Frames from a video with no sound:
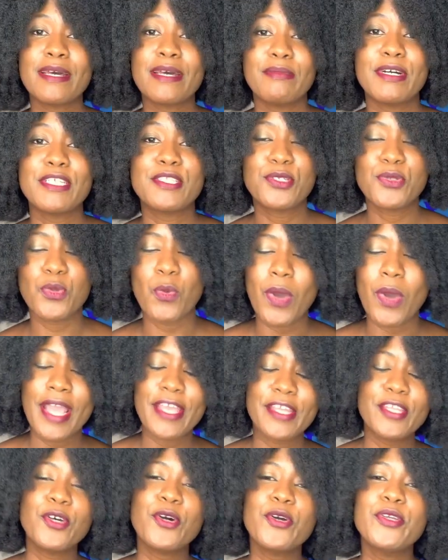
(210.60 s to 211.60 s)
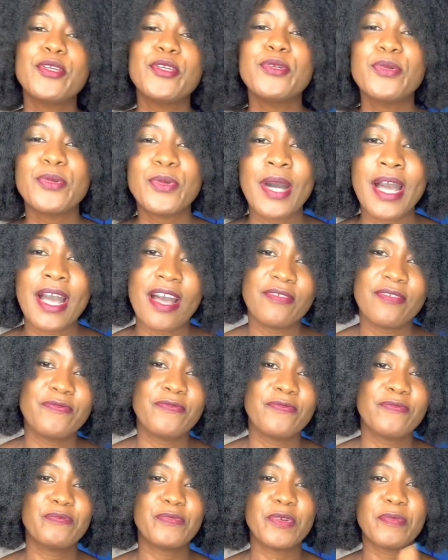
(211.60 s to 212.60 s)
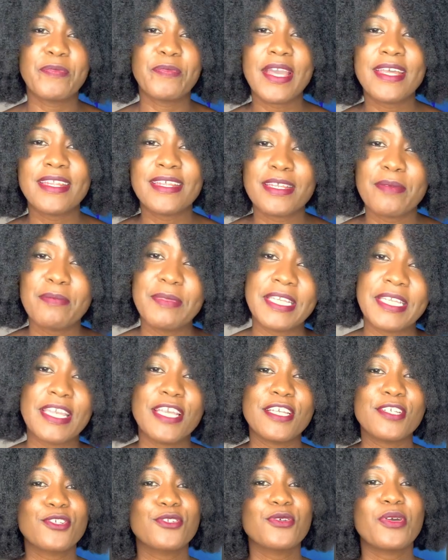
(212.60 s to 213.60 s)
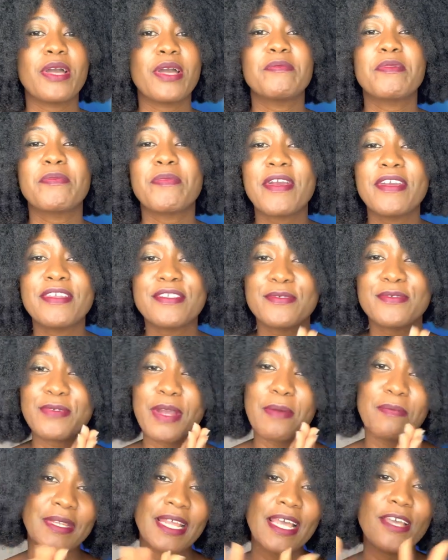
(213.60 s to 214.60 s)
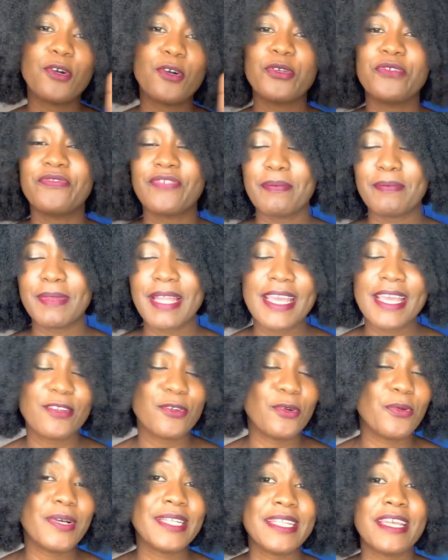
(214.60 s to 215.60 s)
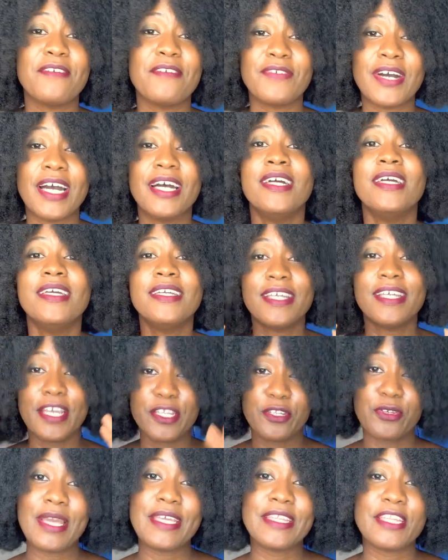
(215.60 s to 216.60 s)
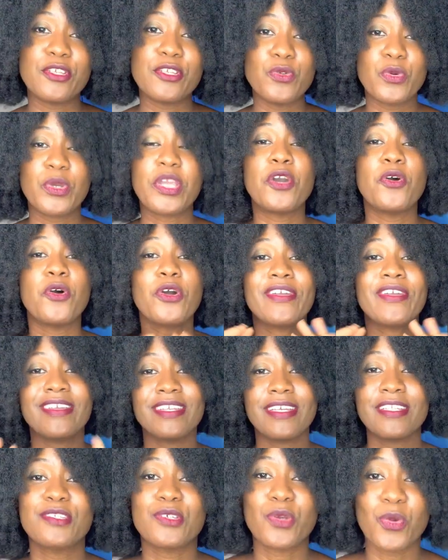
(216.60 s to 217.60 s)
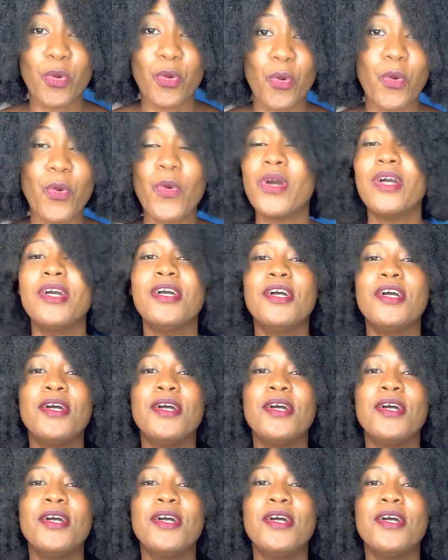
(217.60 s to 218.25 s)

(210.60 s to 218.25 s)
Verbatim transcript: number two, I know you have prepared an application, or you're preparing to apply, or you've applied or whatever, and you're in the UK or you're yet to go.